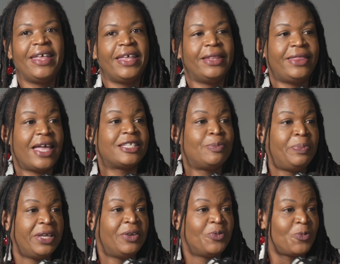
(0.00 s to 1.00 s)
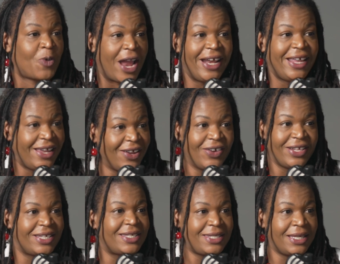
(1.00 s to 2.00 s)
that's been right here
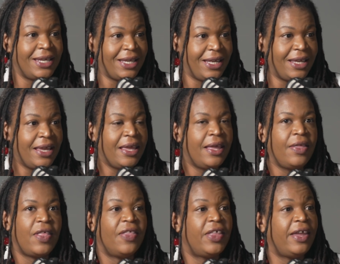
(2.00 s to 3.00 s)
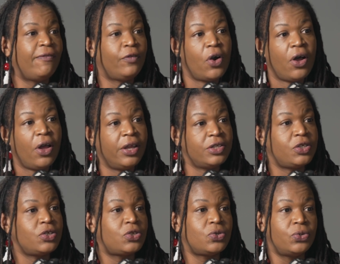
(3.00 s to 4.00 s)
in the city, that they've gone
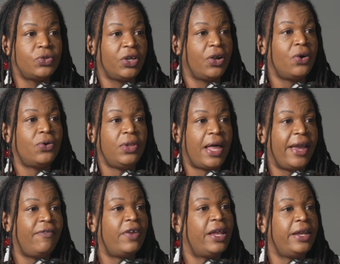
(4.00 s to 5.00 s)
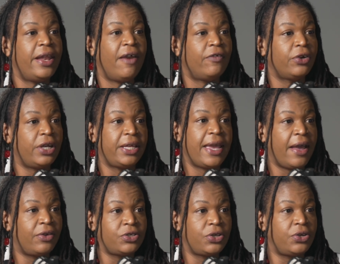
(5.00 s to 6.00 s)
to school their whole life and never
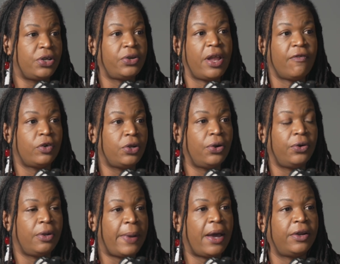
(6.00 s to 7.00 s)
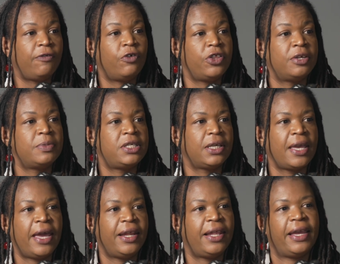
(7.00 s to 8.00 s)
encountered or never known about it, for them to
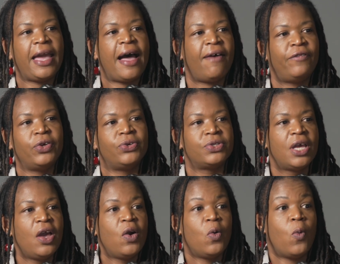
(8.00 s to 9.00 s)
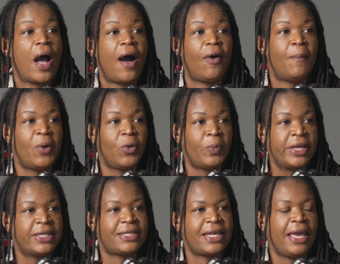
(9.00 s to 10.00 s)
kind of like have those wow
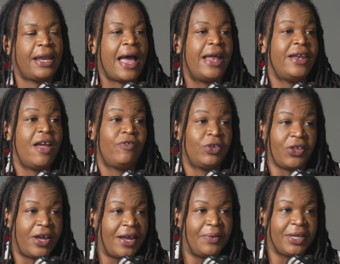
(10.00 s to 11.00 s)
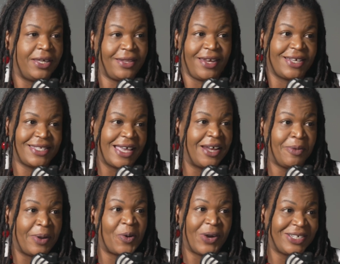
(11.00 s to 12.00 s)
moments. And I never thought I would get that excited
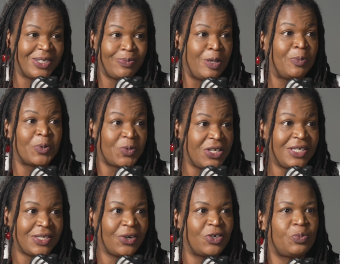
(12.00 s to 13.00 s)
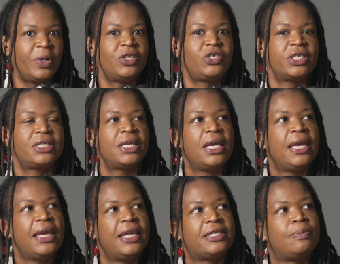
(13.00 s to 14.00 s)
about watching people research, but just,
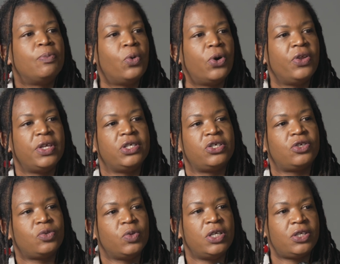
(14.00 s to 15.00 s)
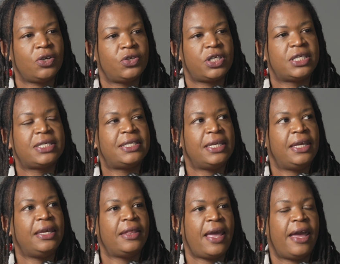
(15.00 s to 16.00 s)
it's more than just research. It's
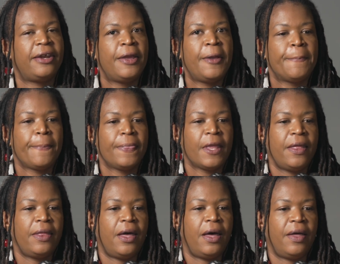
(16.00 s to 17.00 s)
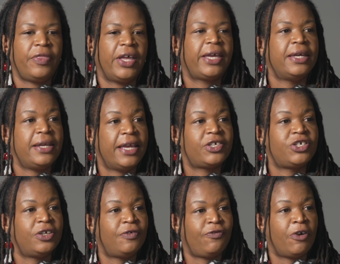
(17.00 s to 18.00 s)
seeing that that
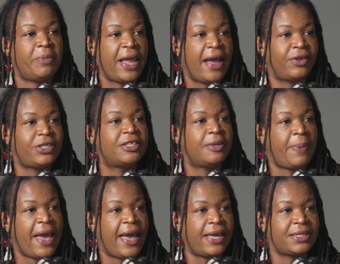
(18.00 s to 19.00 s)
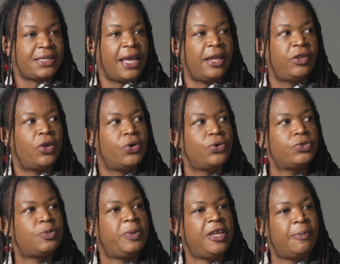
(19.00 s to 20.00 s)
connection from now to the past, and
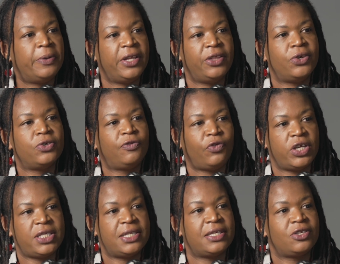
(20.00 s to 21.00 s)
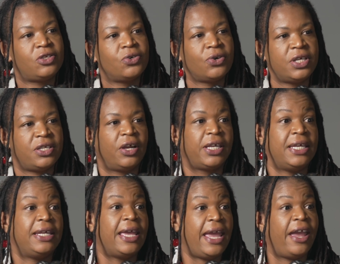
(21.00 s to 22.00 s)
those people and those voices and stories are
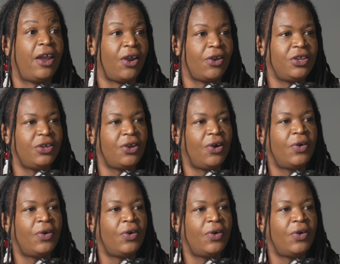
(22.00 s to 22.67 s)
getting air, you know.